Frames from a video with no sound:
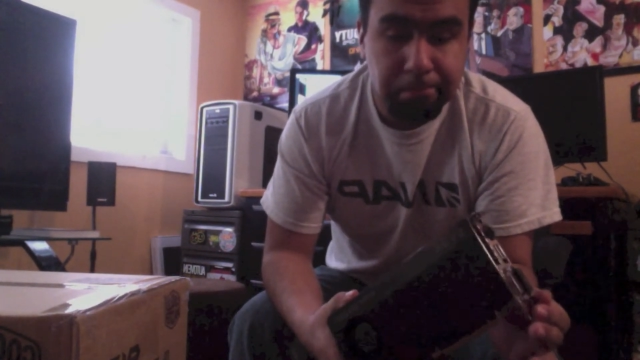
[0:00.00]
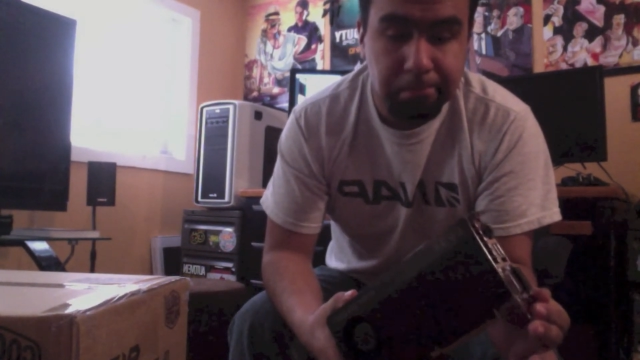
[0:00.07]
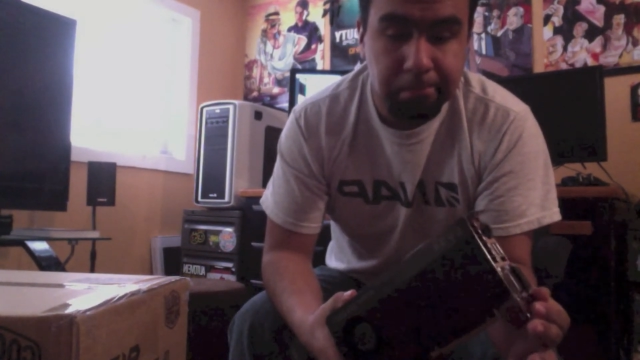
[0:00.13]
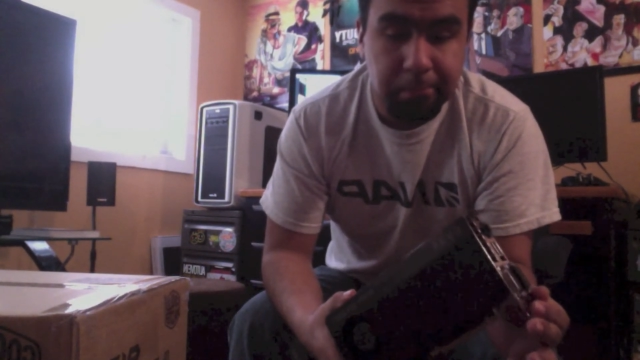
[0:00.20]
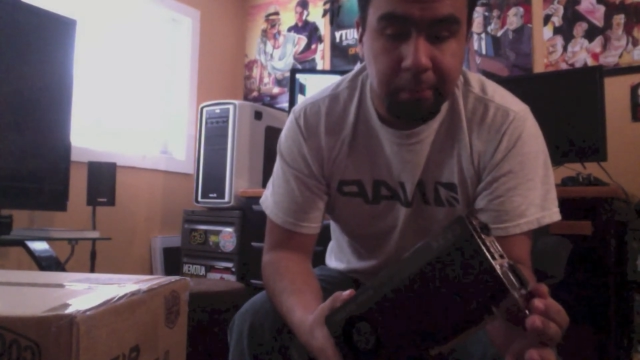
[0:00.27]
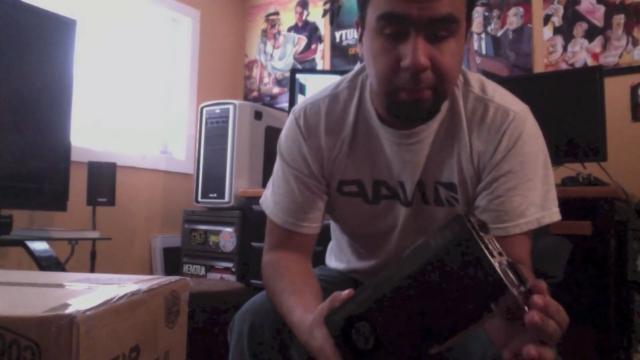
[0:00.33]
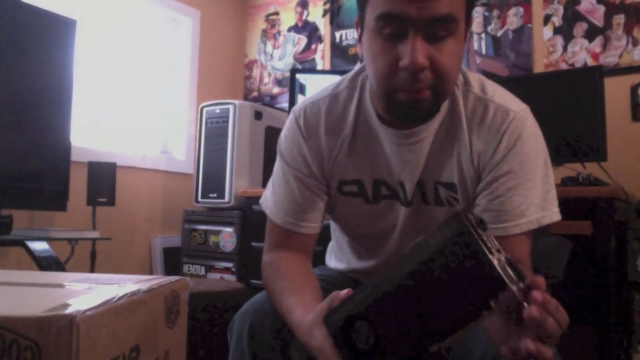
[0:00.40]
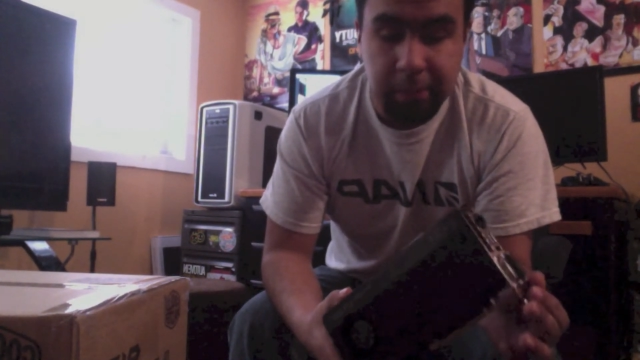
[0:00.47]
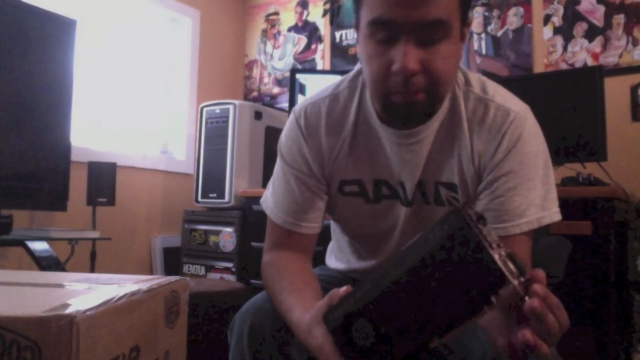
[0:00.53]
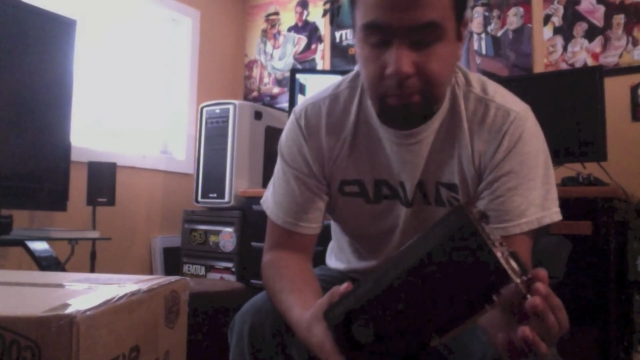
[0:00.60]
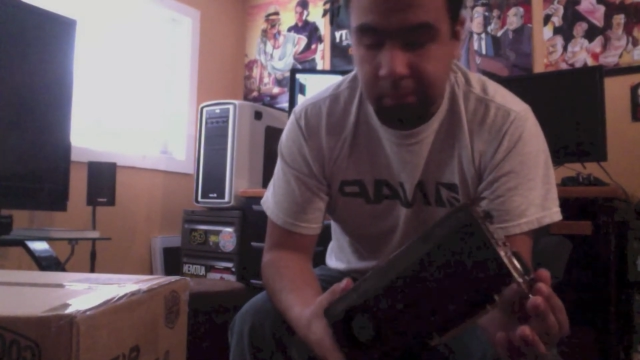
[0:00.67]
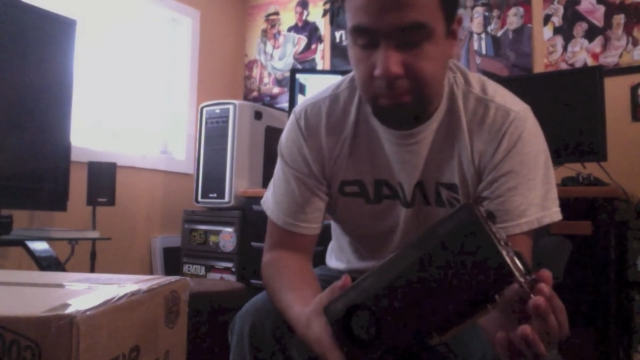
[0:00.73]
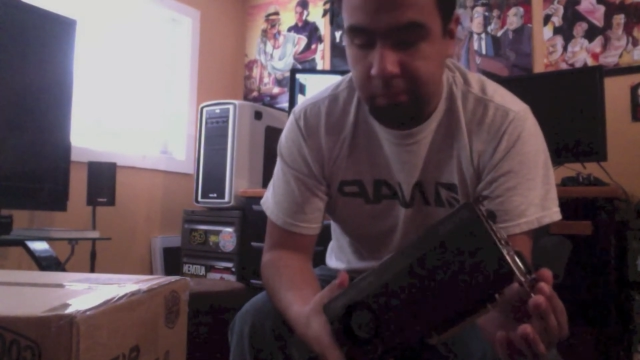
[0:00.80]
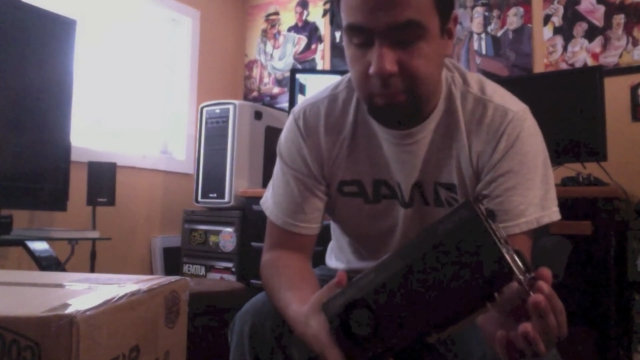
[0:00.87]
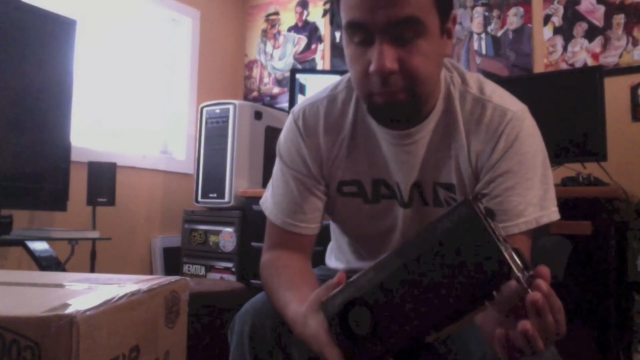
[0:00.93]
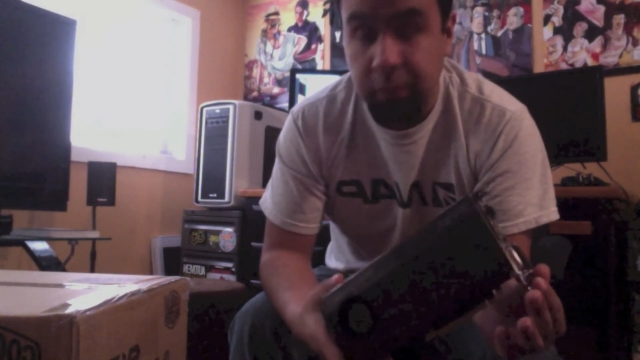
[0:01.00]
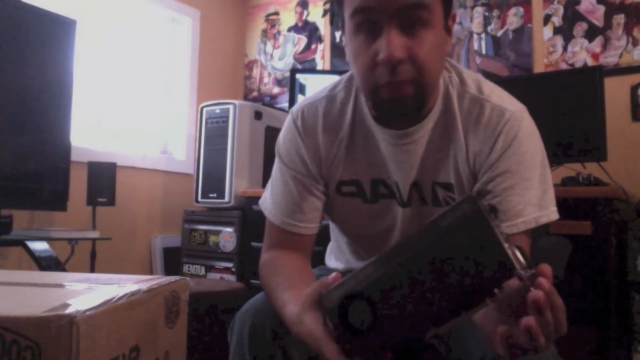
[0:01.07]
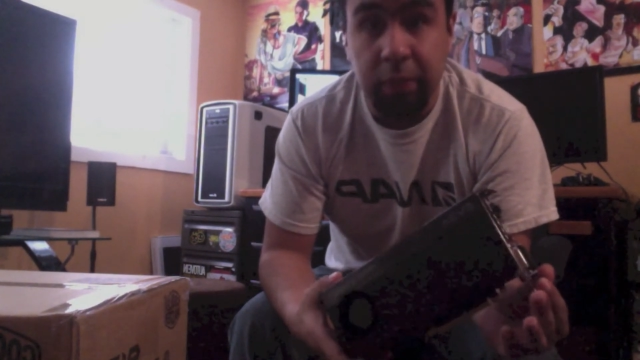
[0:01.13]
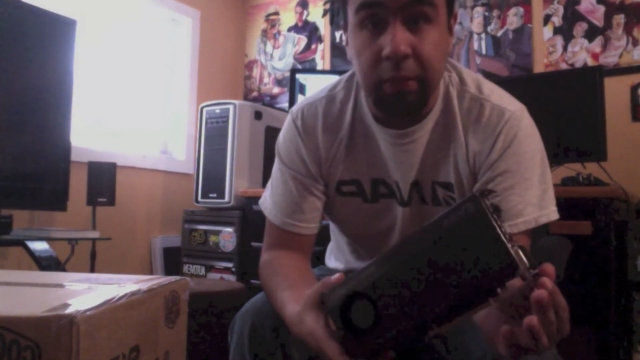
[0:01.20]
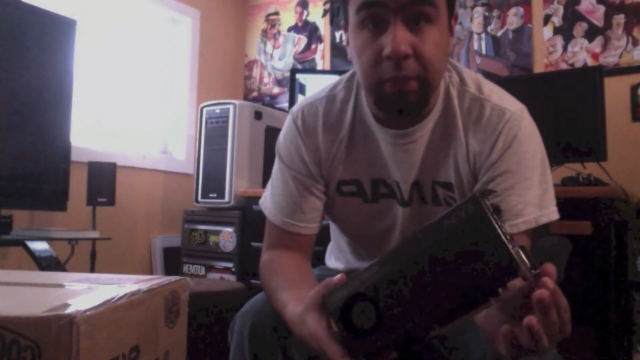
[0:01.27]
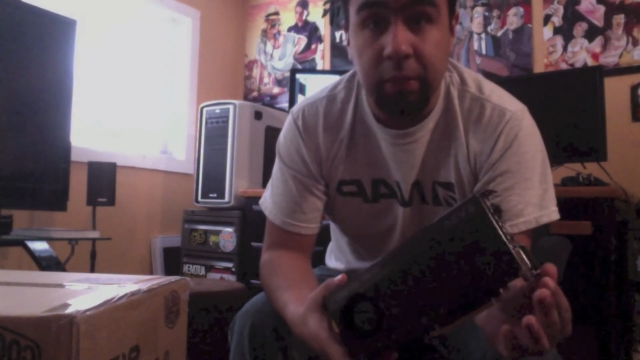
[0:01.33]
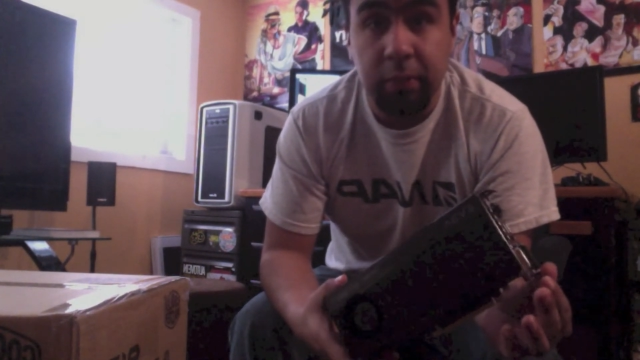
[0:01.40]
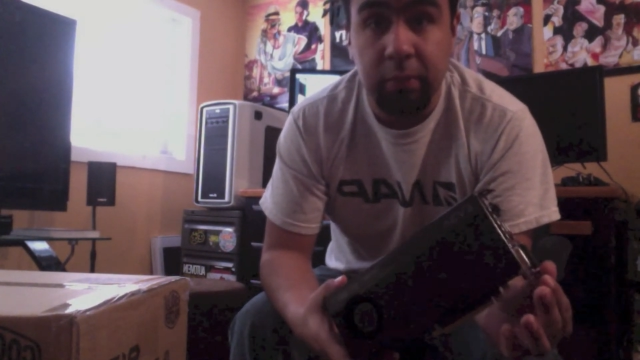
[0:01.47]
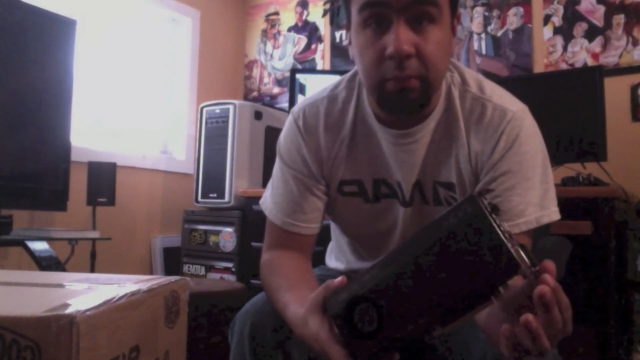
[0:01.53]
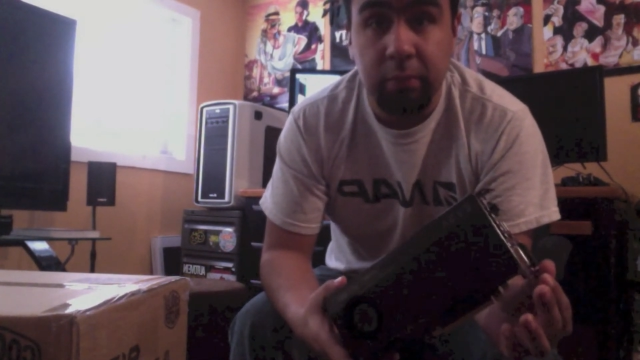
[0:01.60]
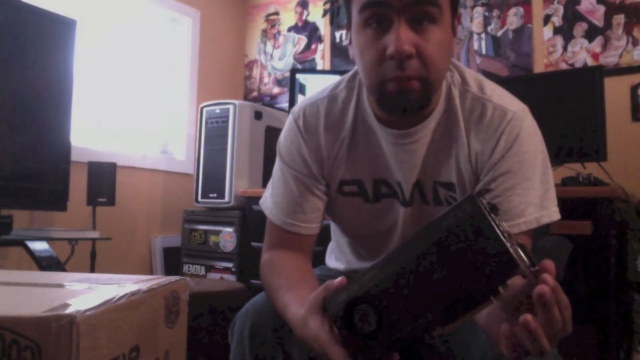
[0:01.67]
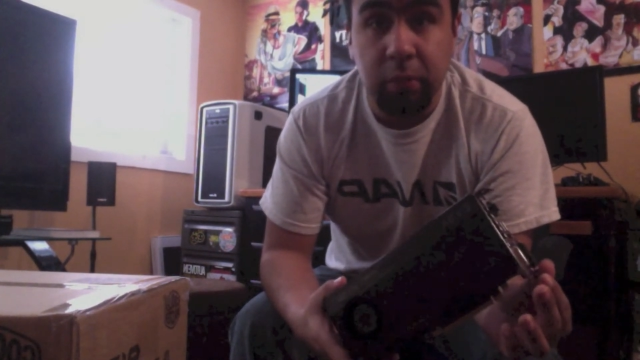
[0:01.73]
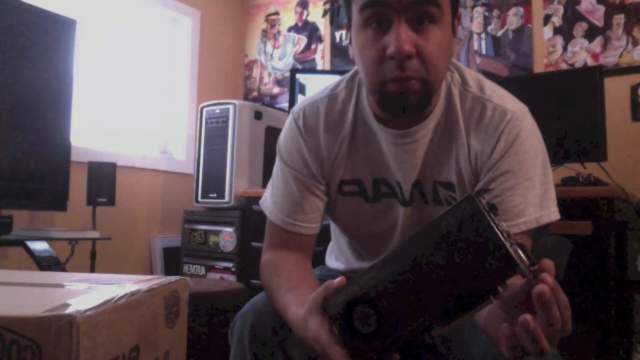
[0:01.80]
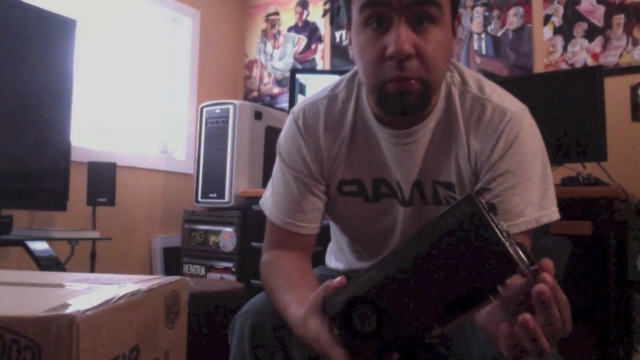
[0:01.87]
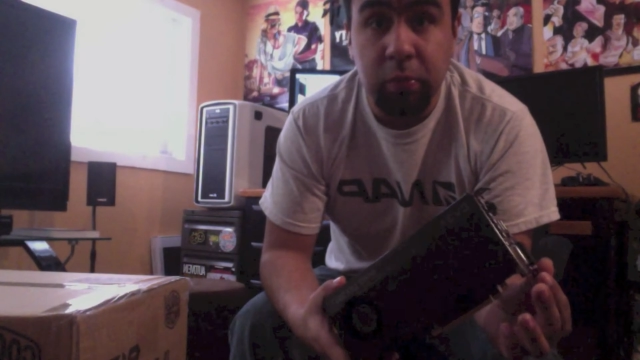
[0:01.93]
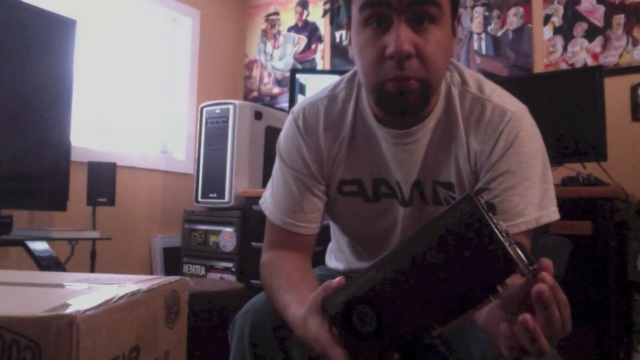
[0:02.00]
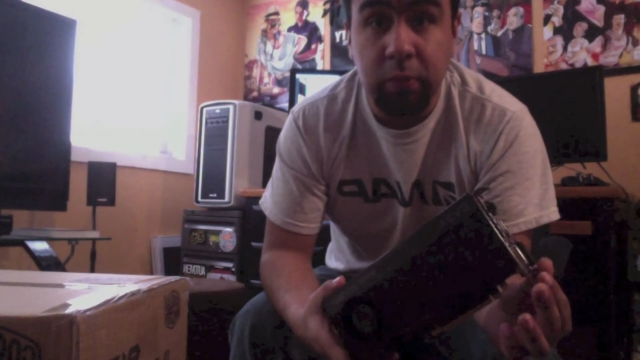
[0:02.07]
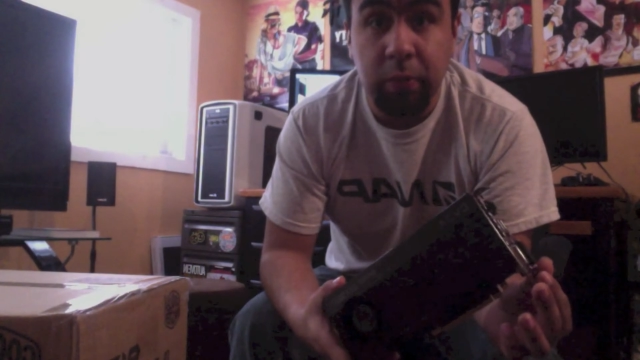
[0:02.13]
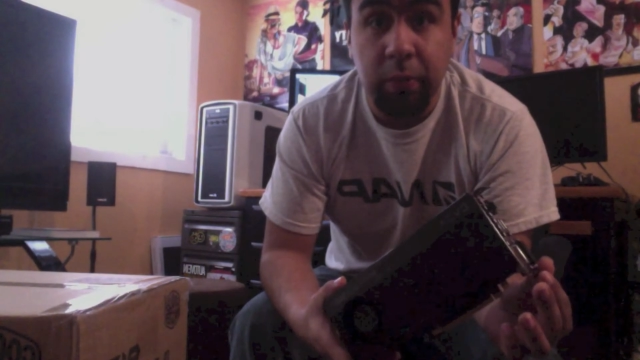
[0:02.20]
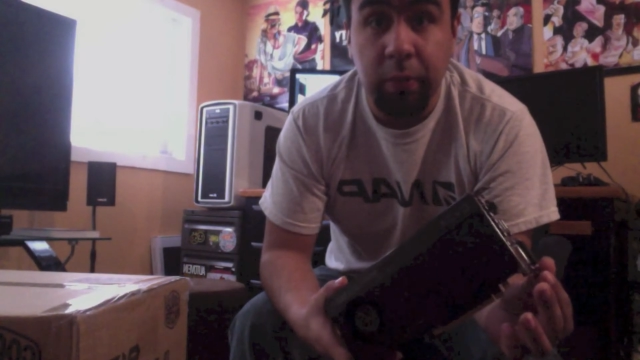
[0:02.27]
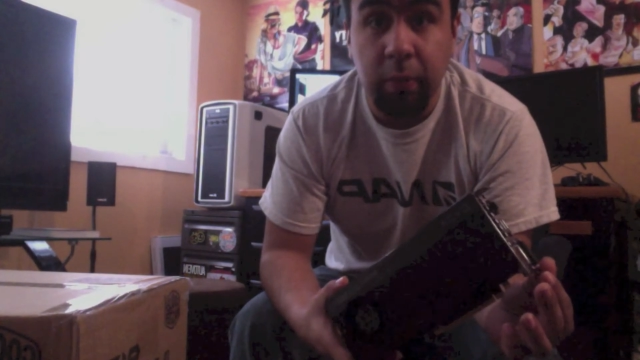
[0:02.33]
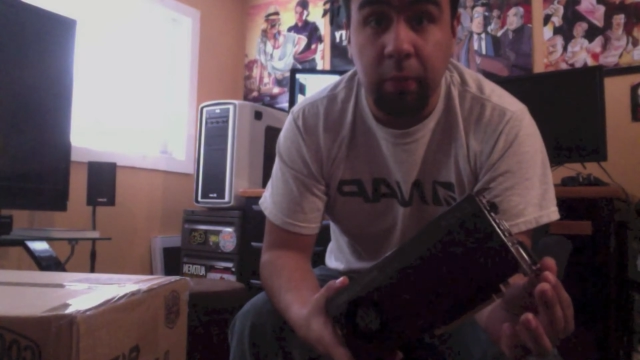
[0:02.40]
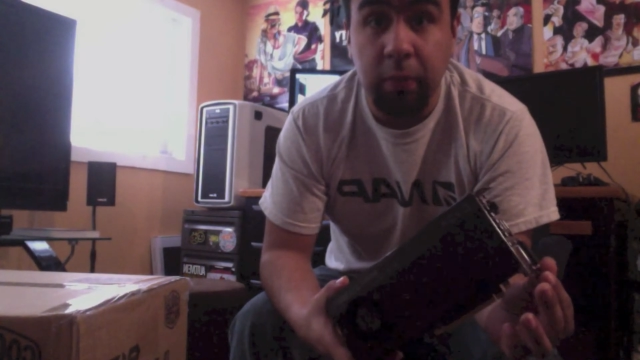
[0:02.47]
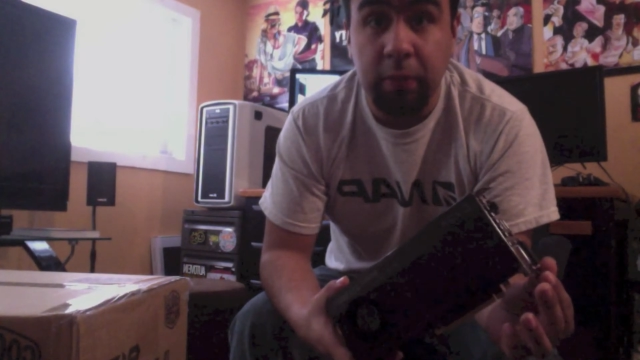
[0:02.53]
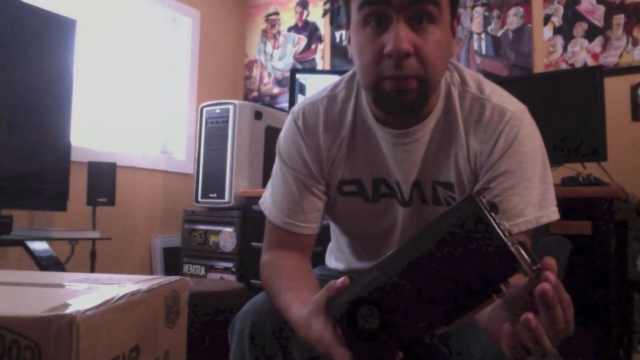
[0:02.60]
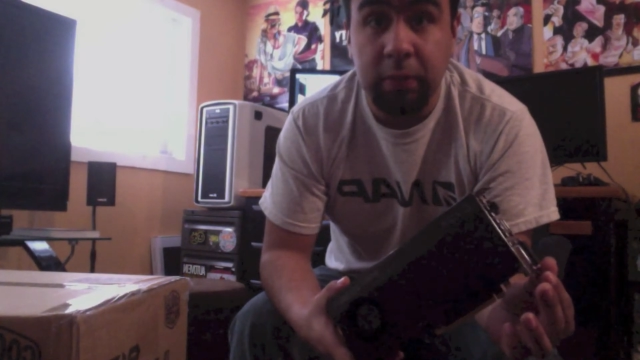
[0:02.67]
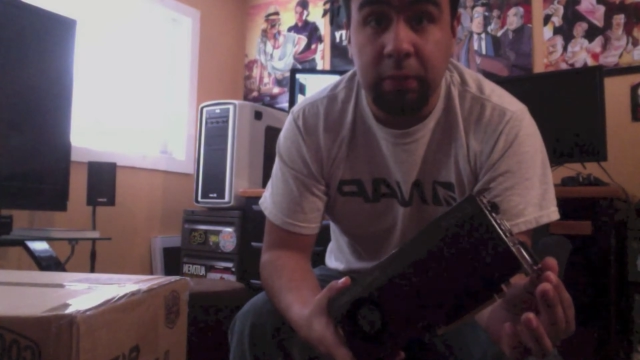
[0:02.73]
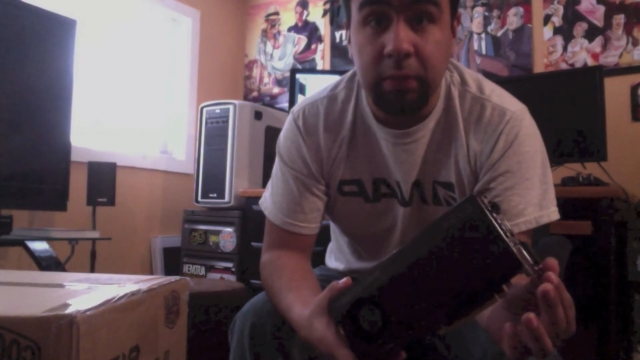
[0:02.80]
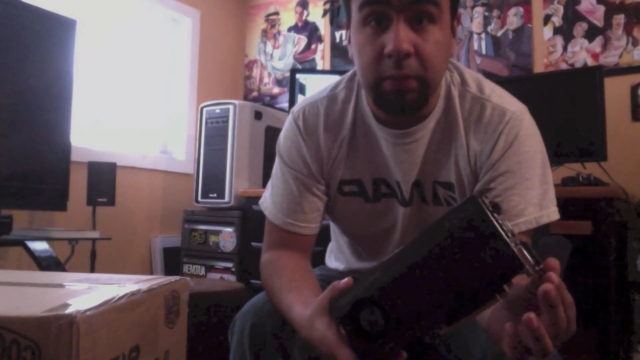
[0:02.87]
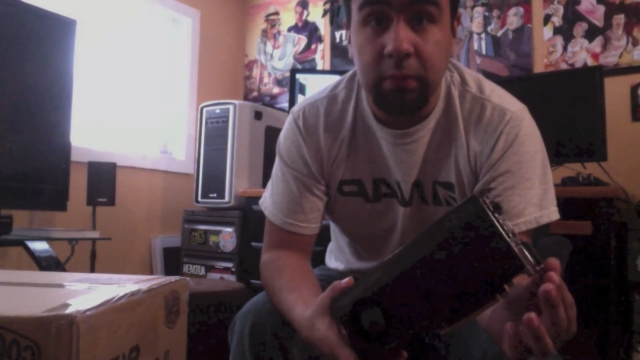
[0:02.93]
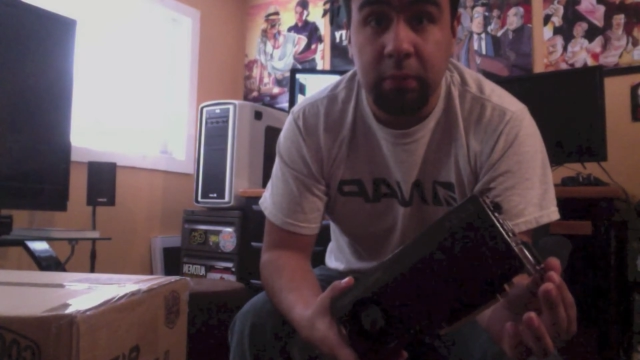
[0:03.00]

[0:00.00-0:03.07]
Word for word: I mean find it used with warranty